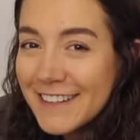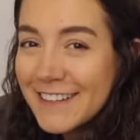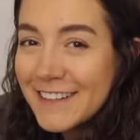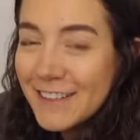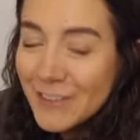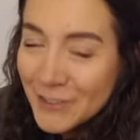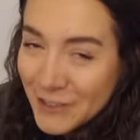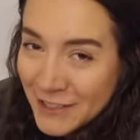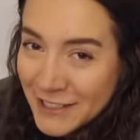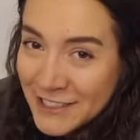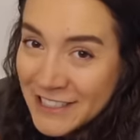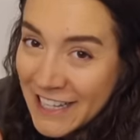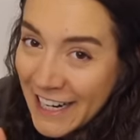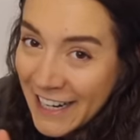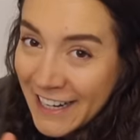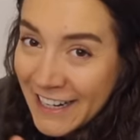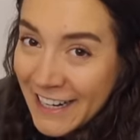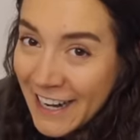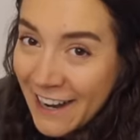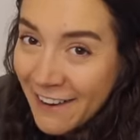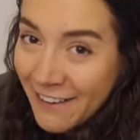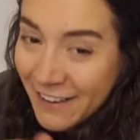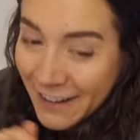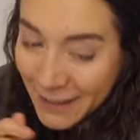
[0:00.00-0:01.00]
You should check it
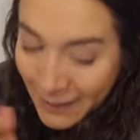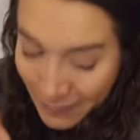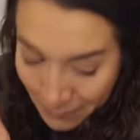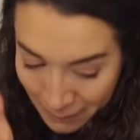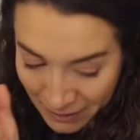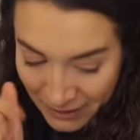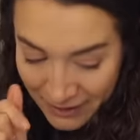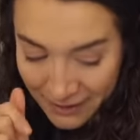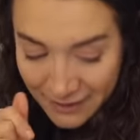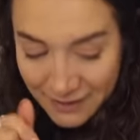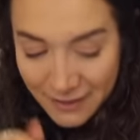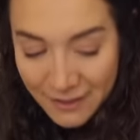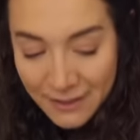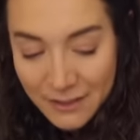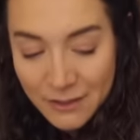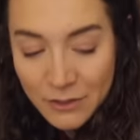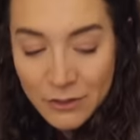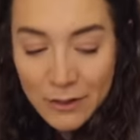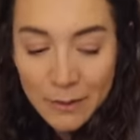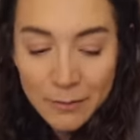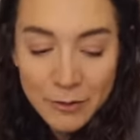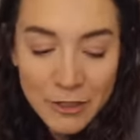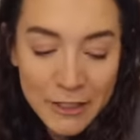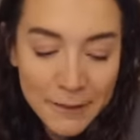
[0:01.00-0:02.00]
out. It'll be linked in the
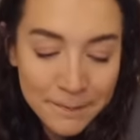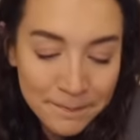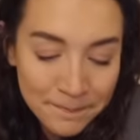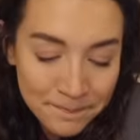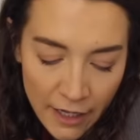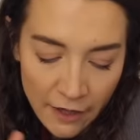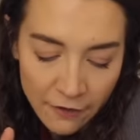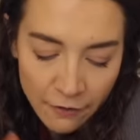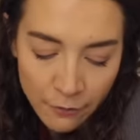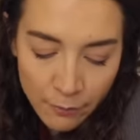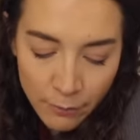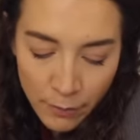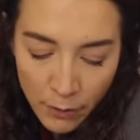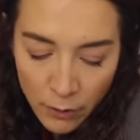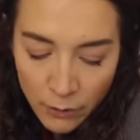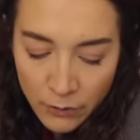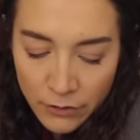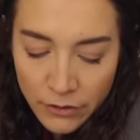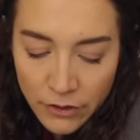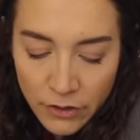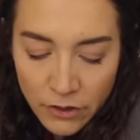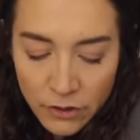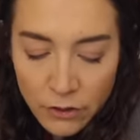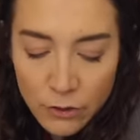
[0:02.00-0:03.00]
description. If
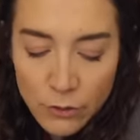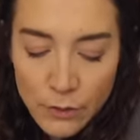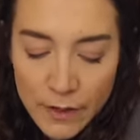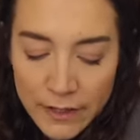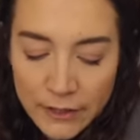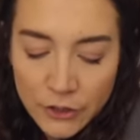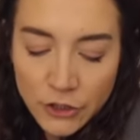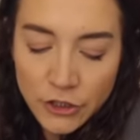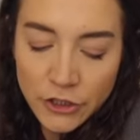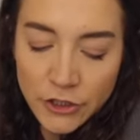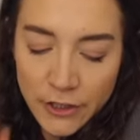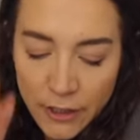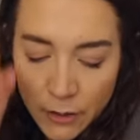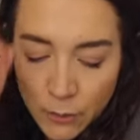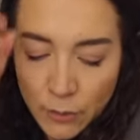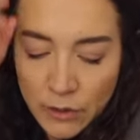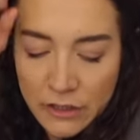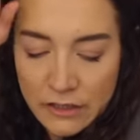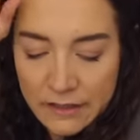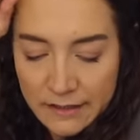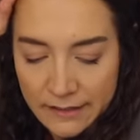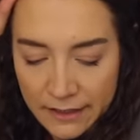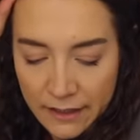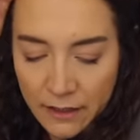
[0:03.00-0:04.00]
both you and she
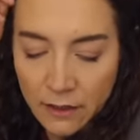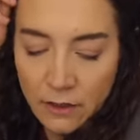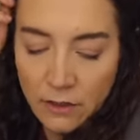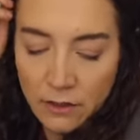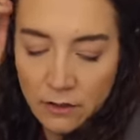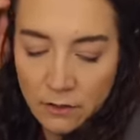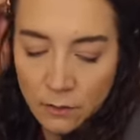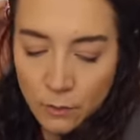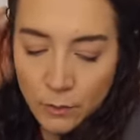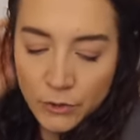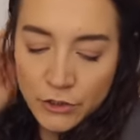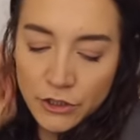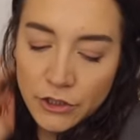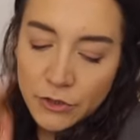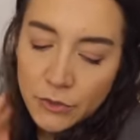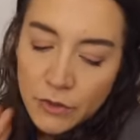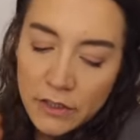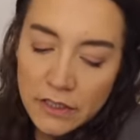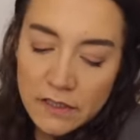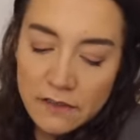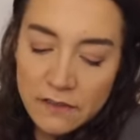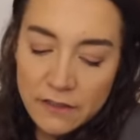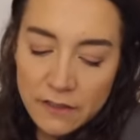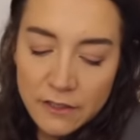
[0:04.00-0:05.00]
were single, would you
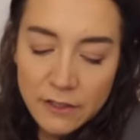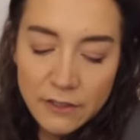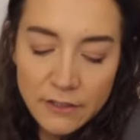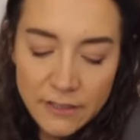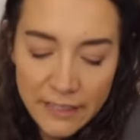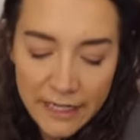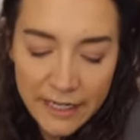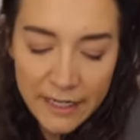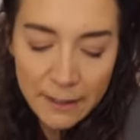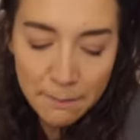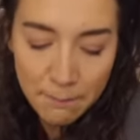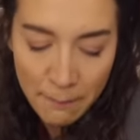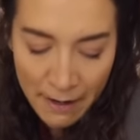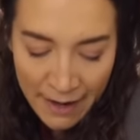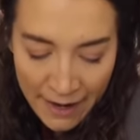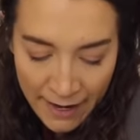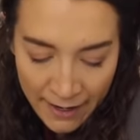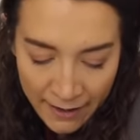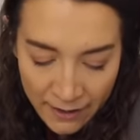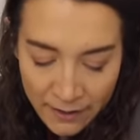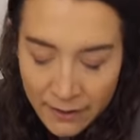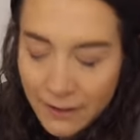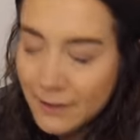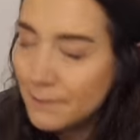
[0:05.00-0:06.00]
consider dating
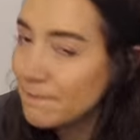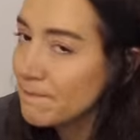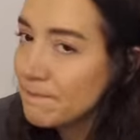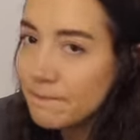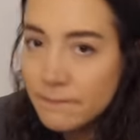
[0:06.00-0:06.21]
Mac?